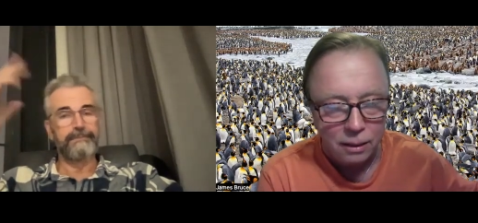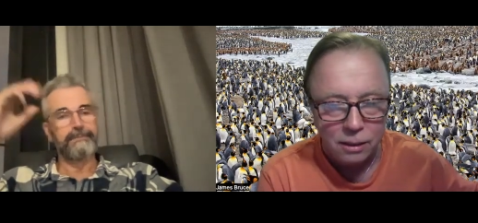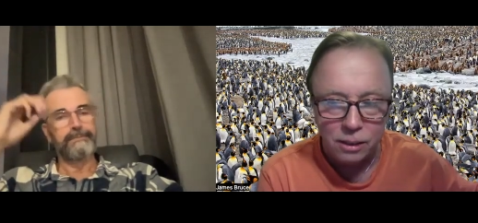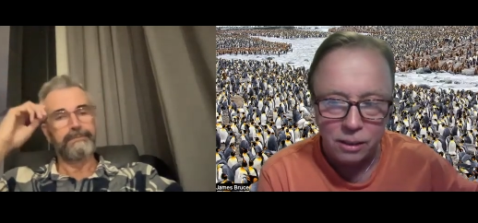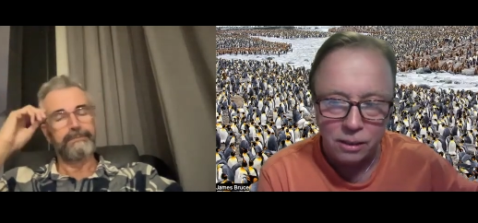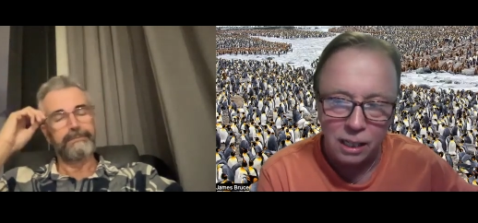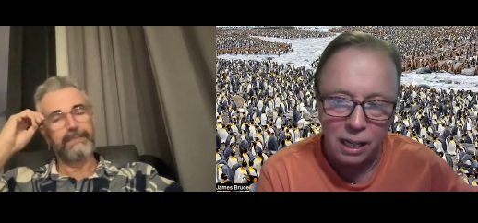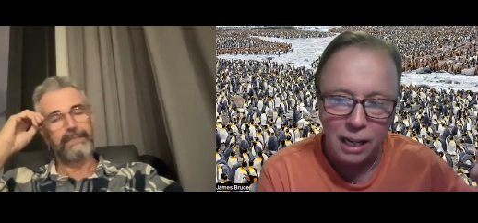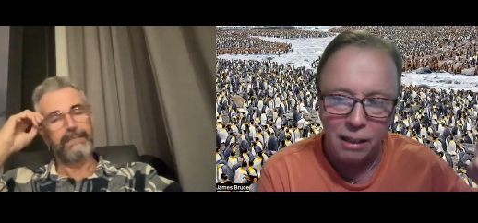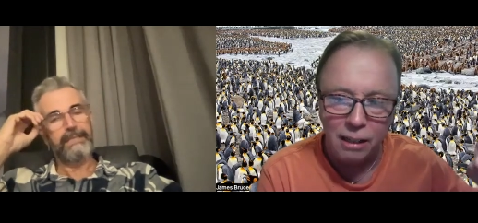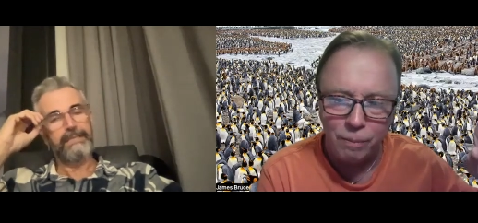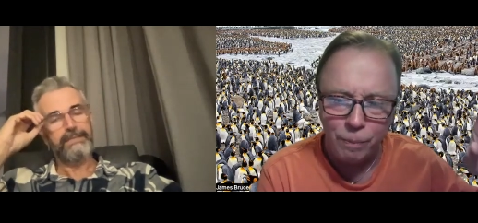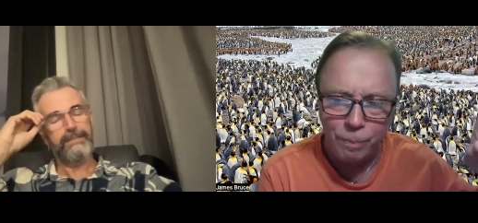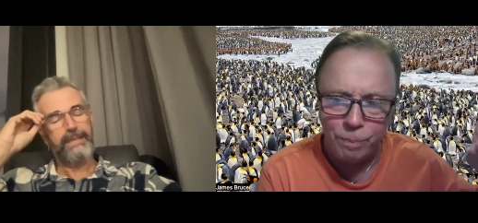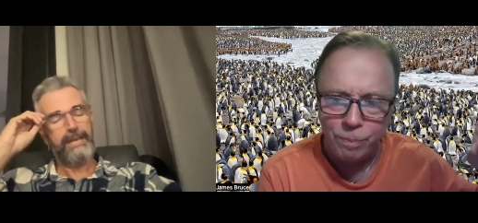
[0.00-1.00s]
Speaker 1: So it's like it
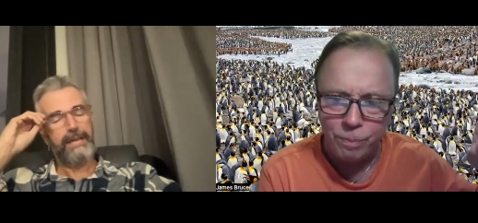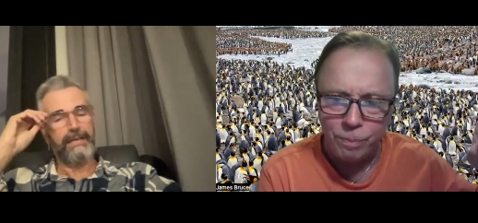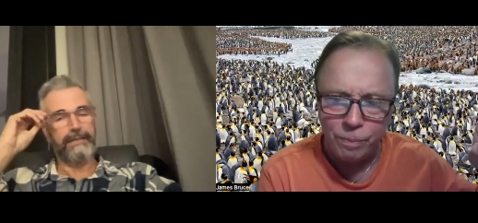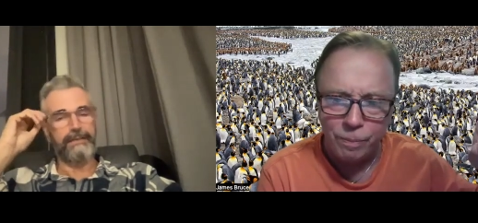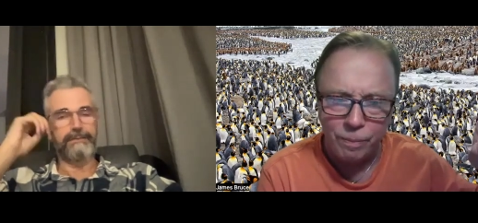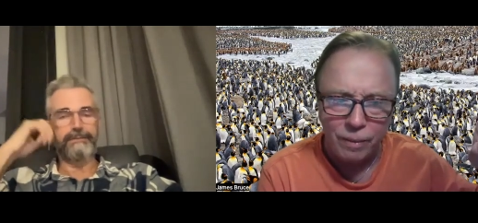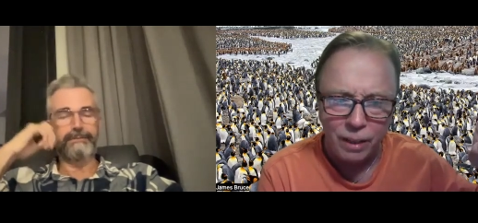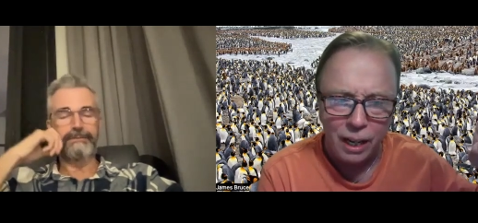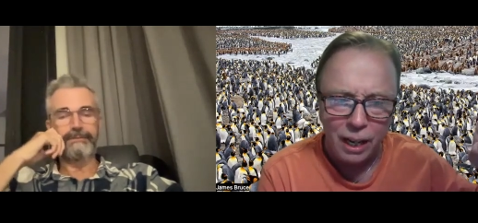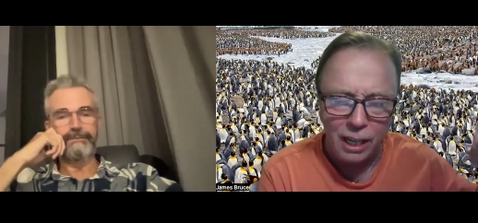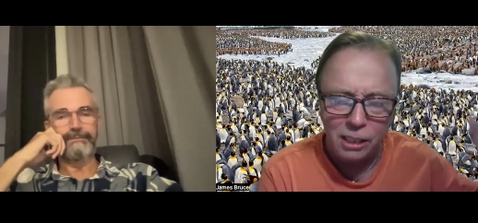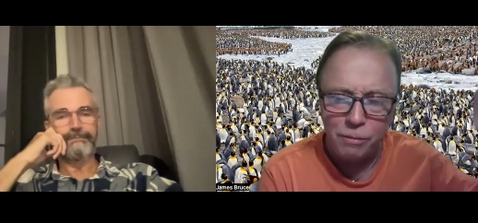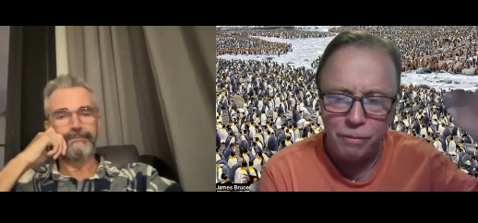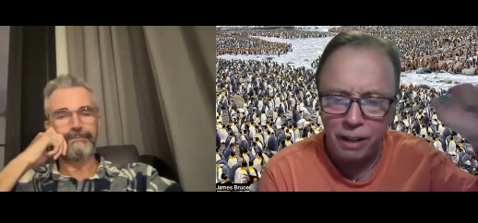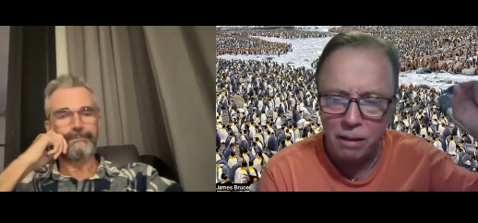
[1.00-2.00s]
is that
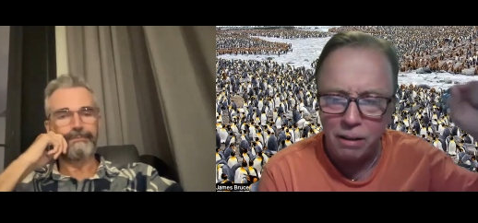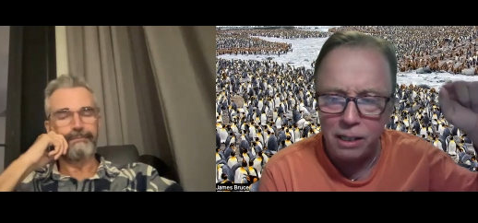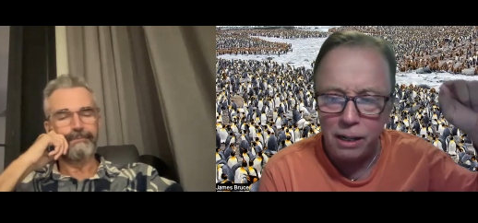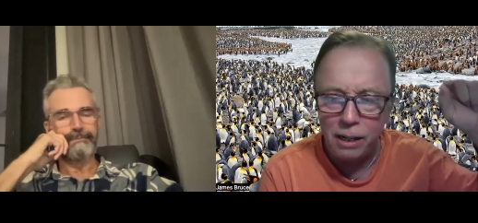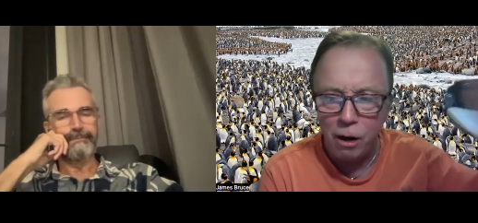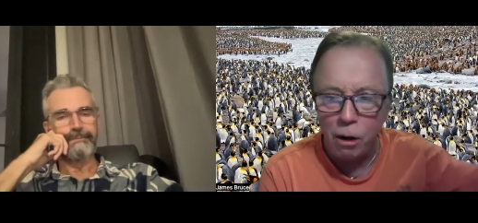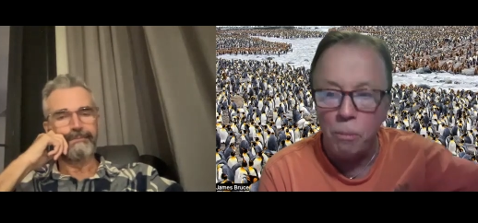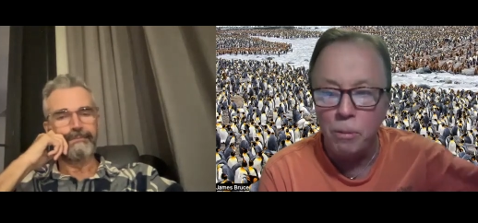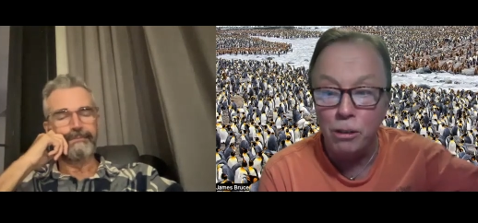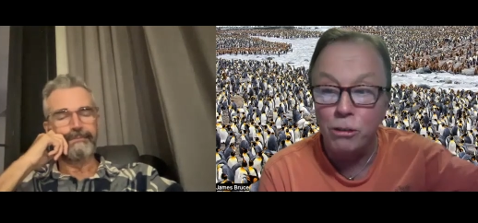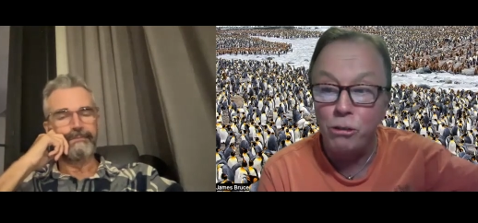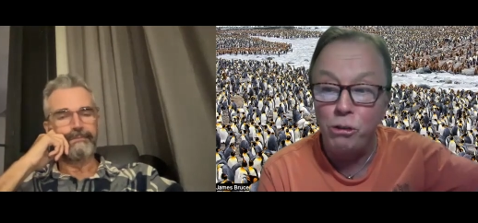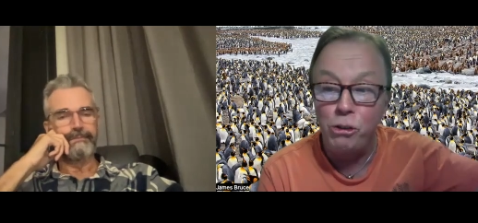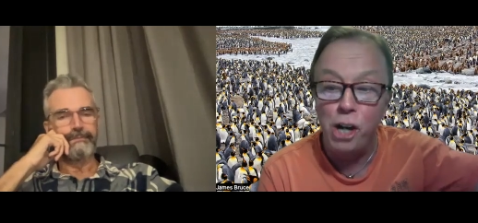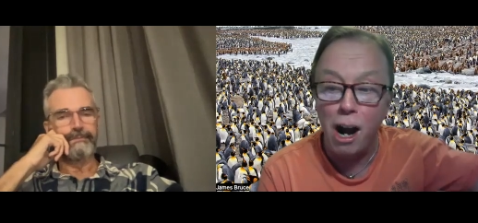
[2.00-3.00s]
it's very
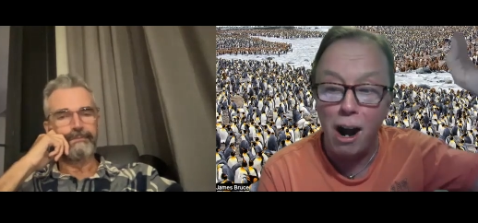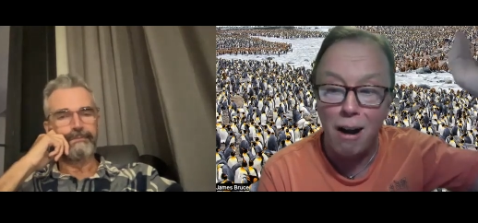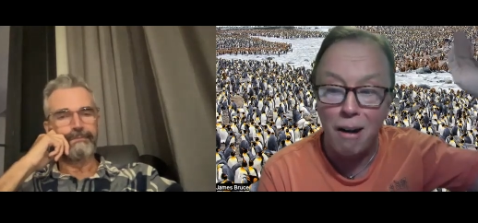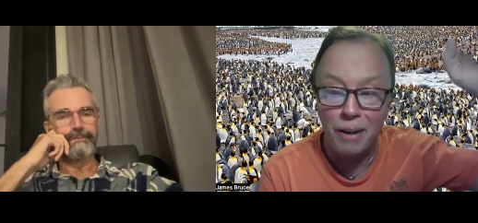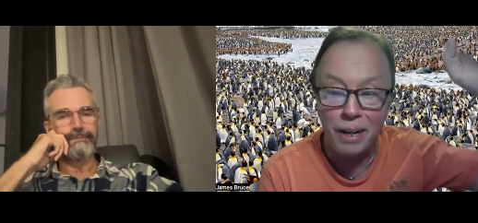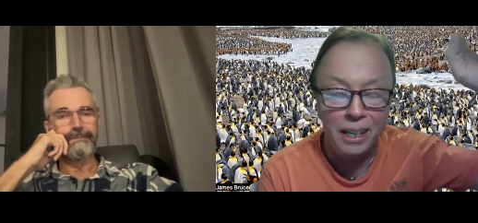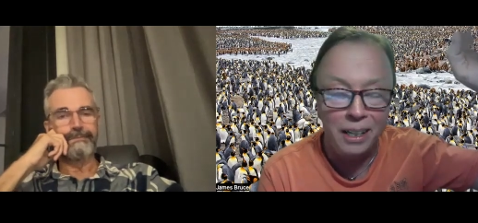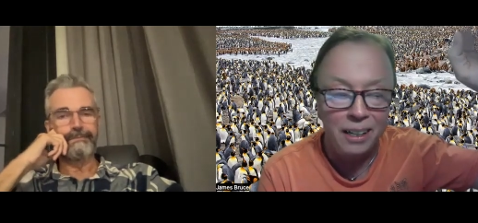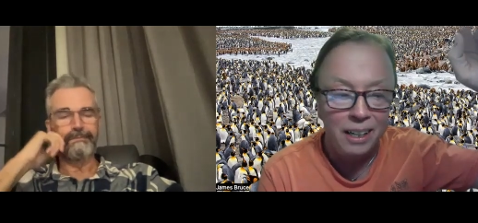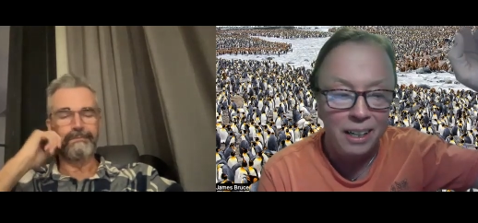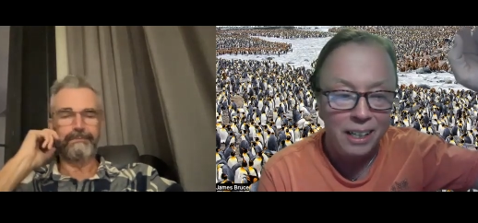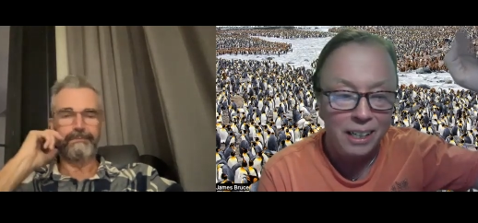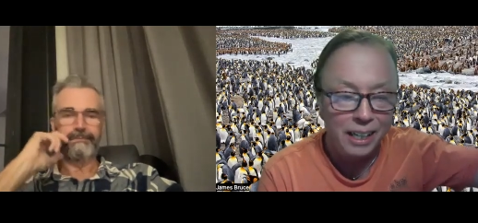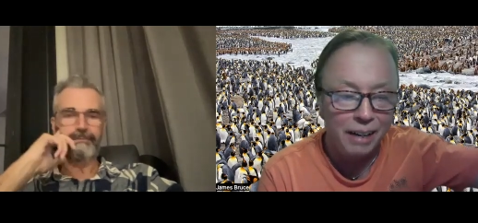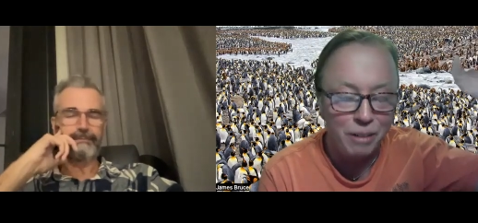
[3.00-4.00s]
almost jarring
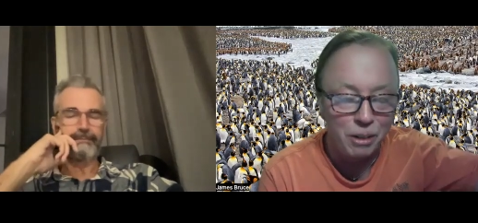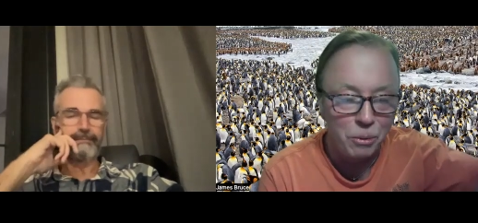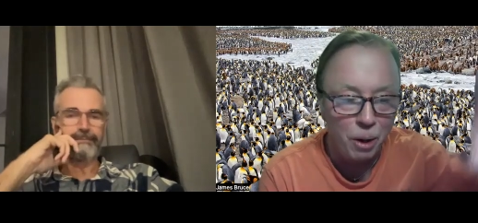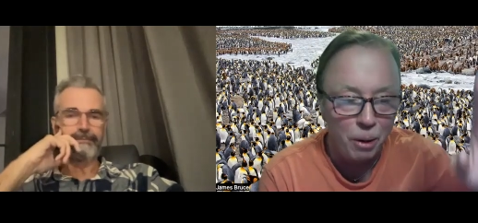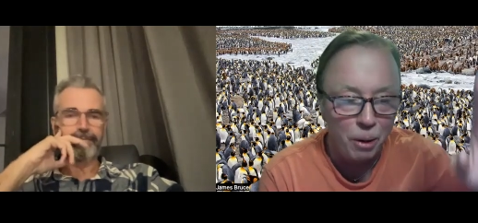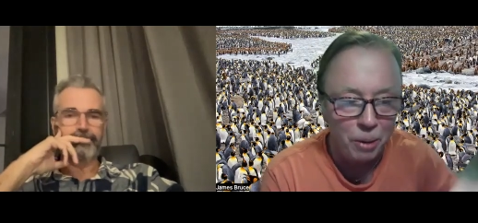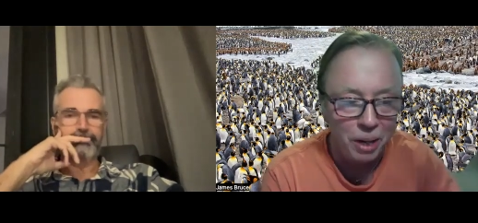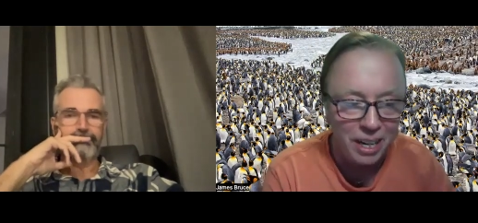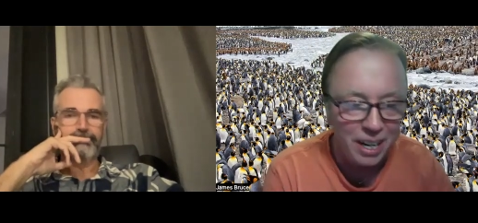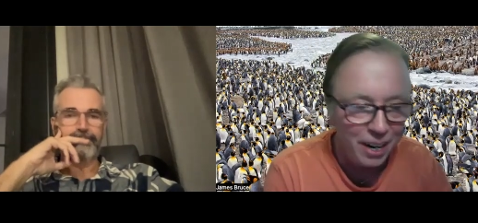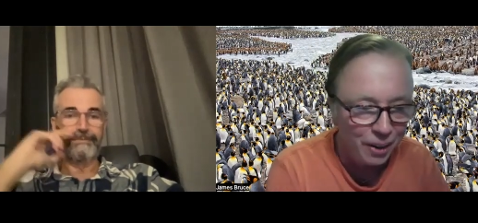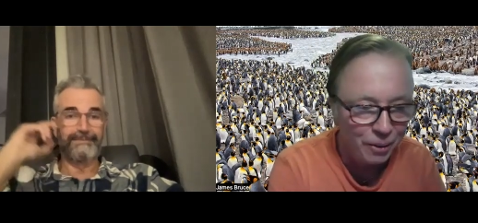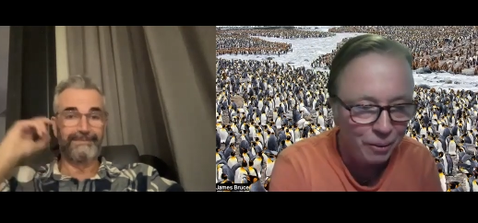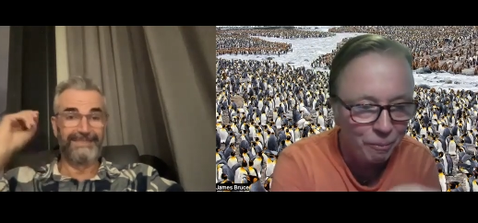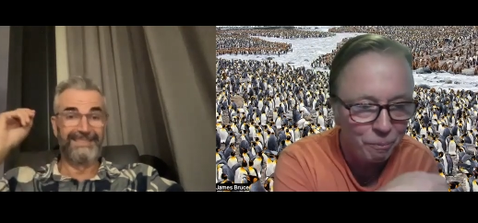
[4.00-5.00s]
given what we
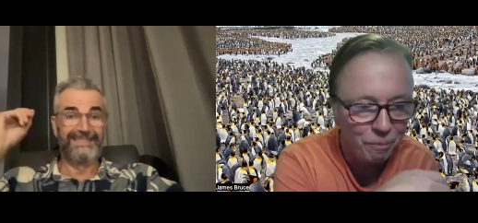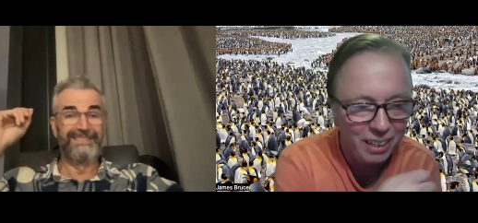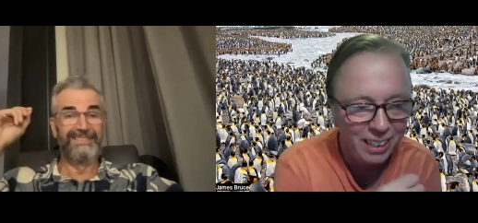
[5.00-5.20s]
know.